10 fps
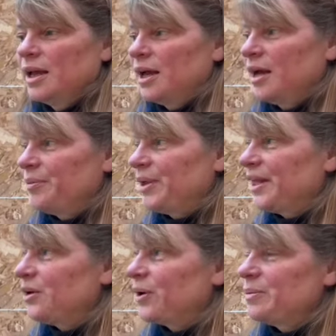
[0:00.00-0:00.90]
I
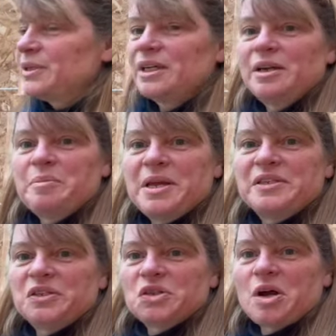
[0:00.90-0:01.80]
think Graham did an
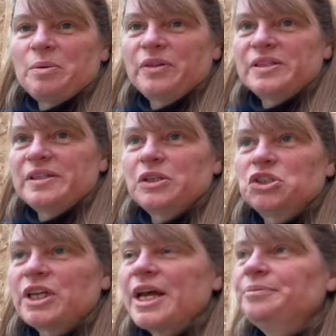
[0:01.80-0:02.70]
amazing job on this little
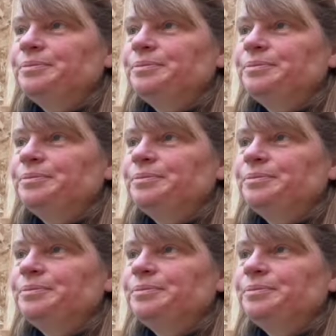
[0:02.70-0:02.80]
shed.